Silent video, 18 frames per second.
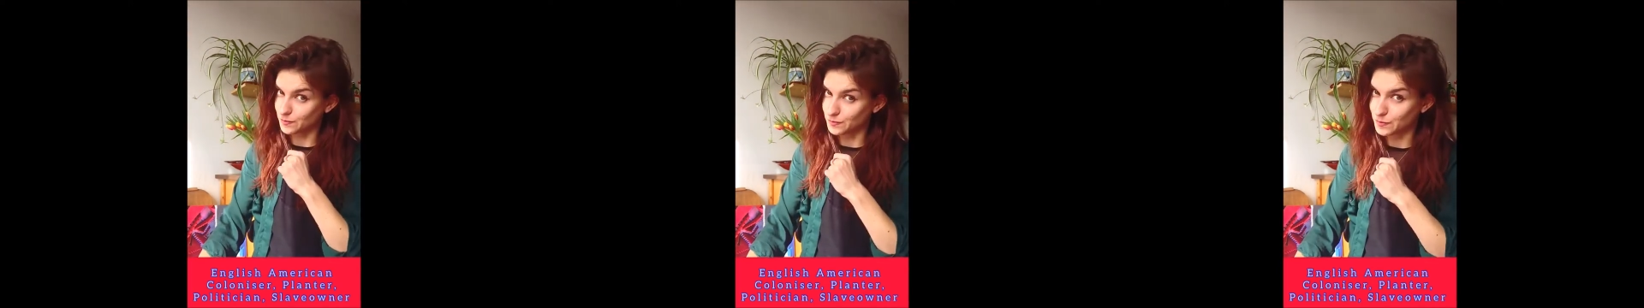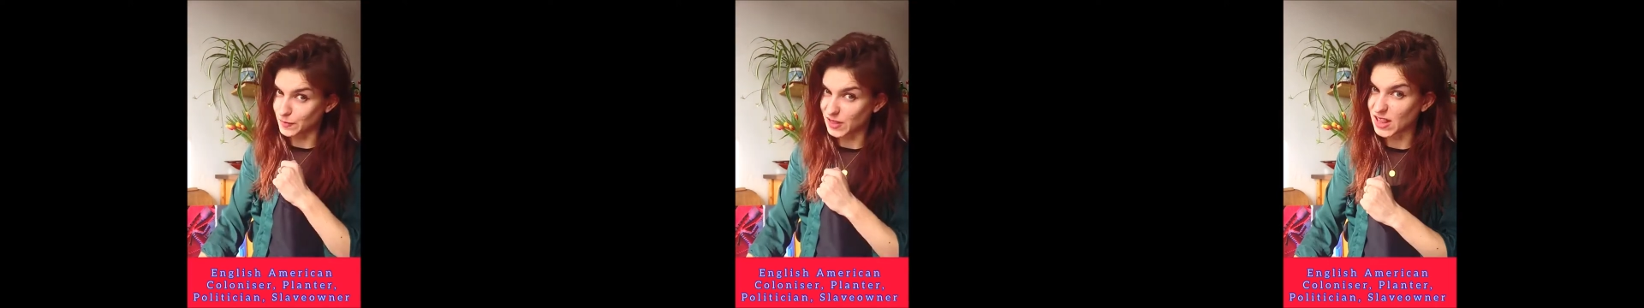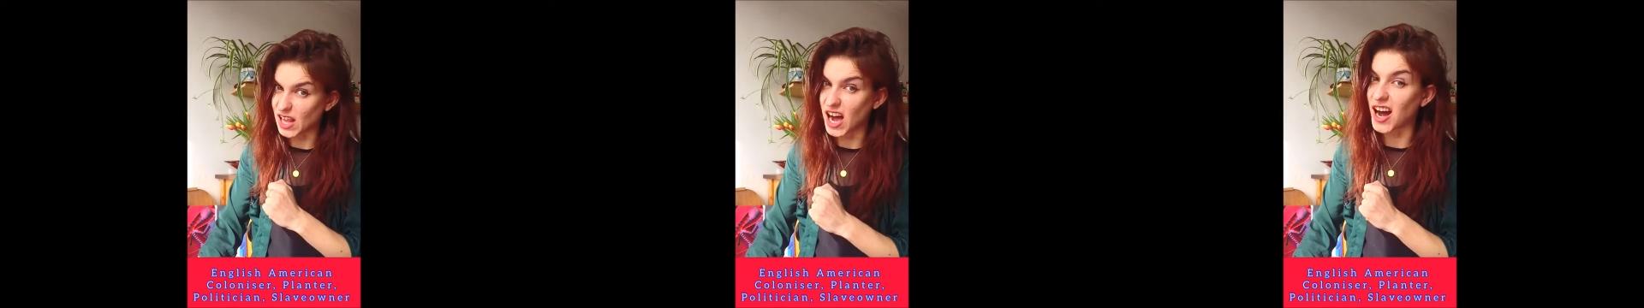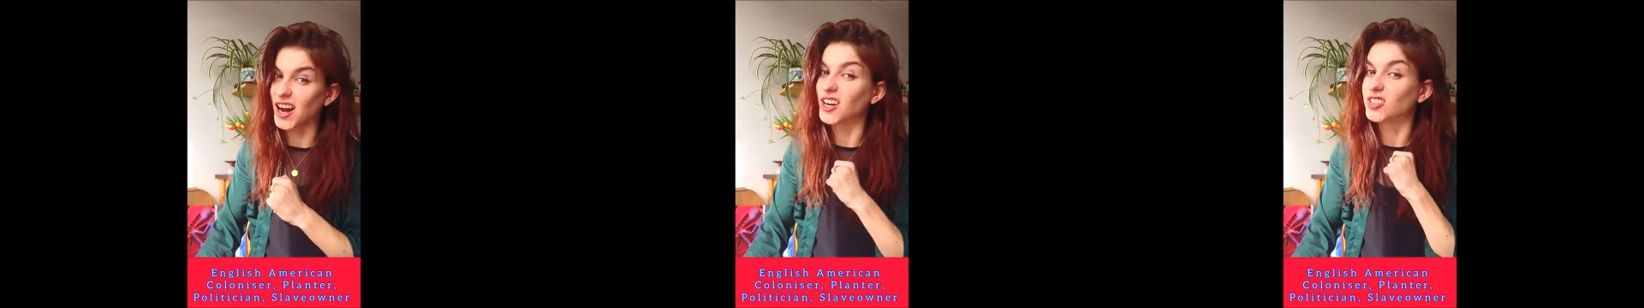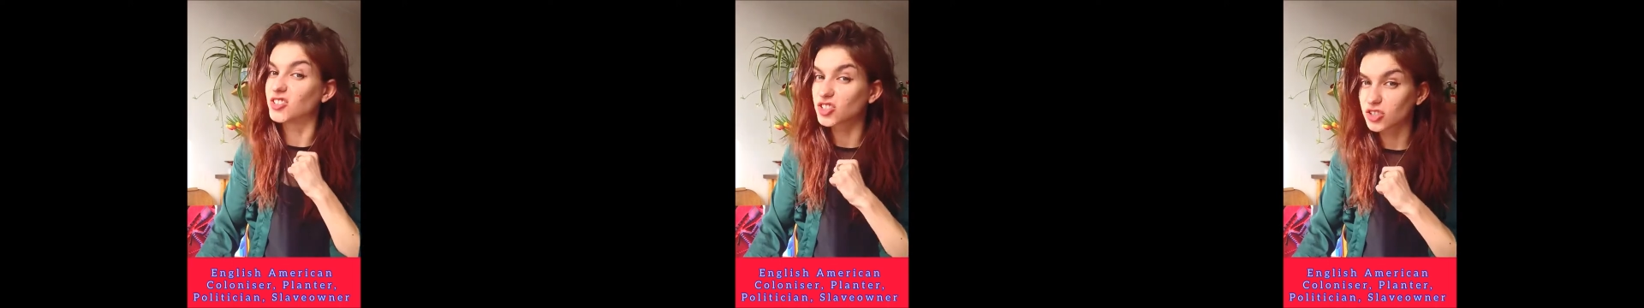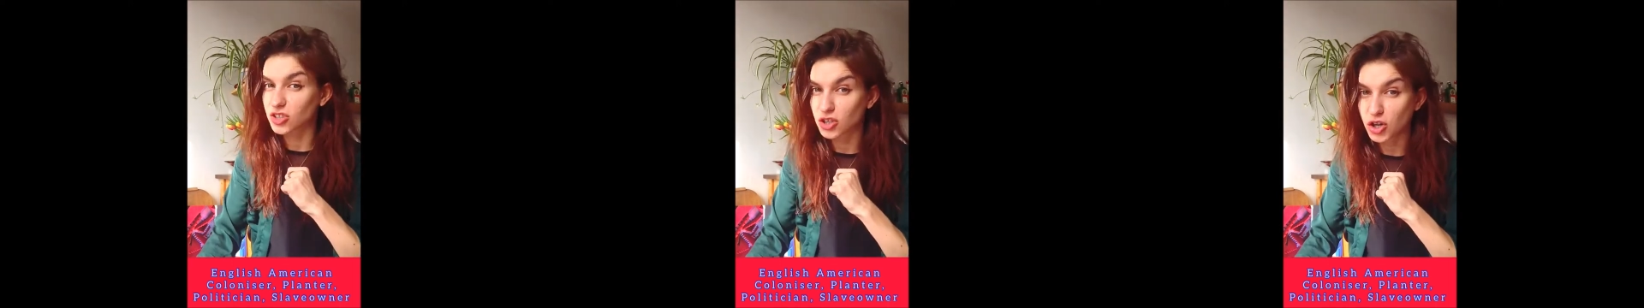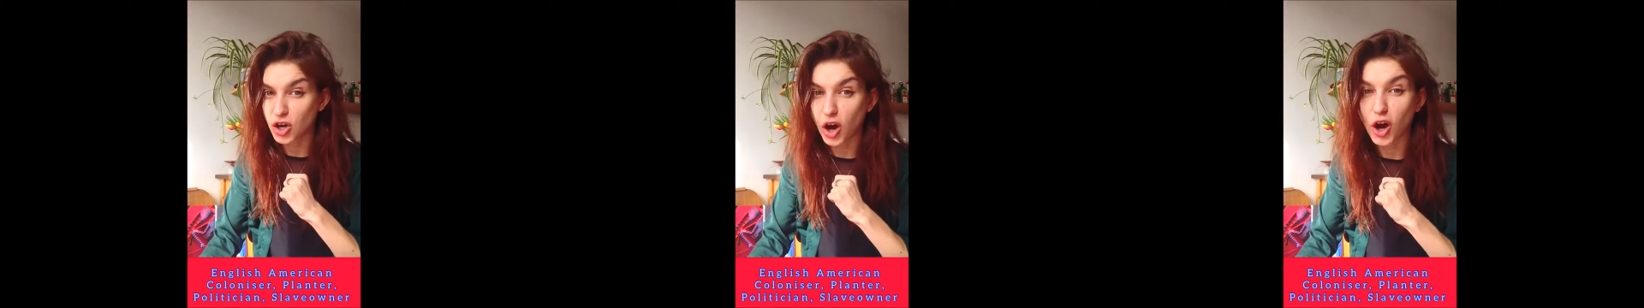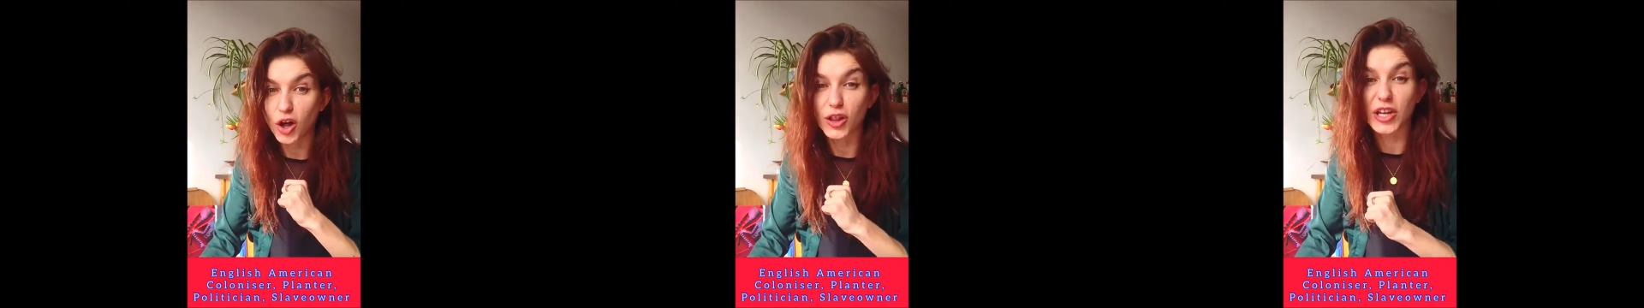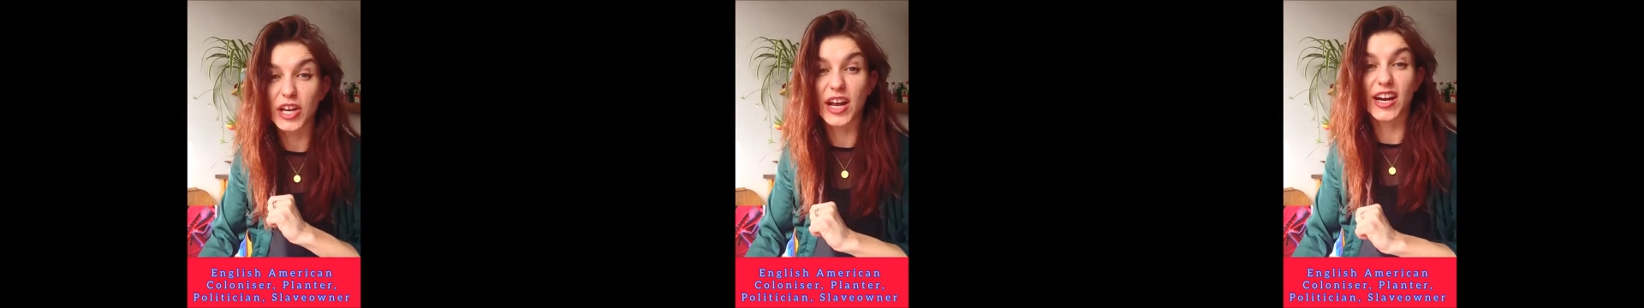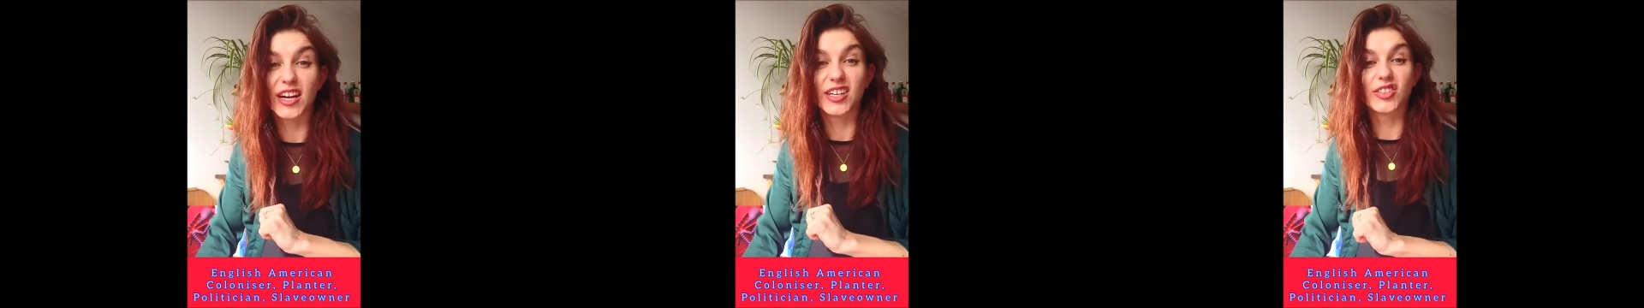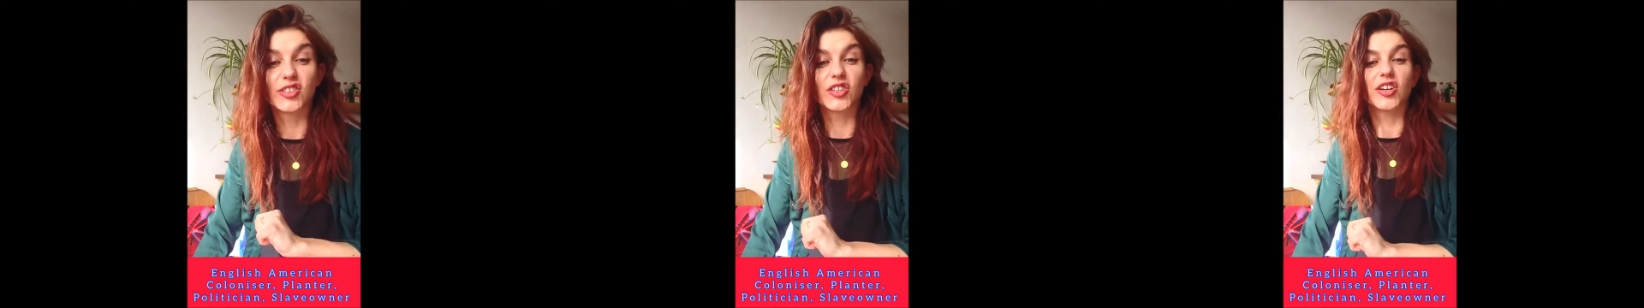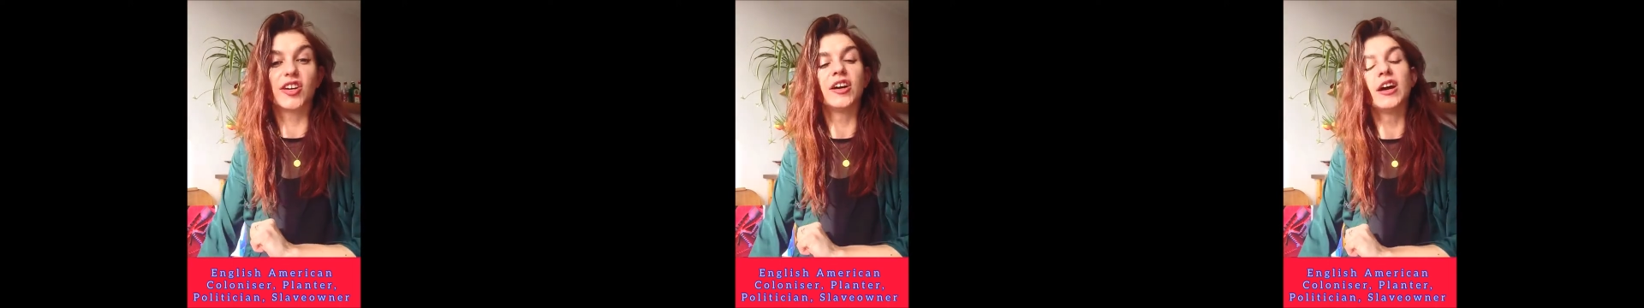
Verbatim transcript: large colonizer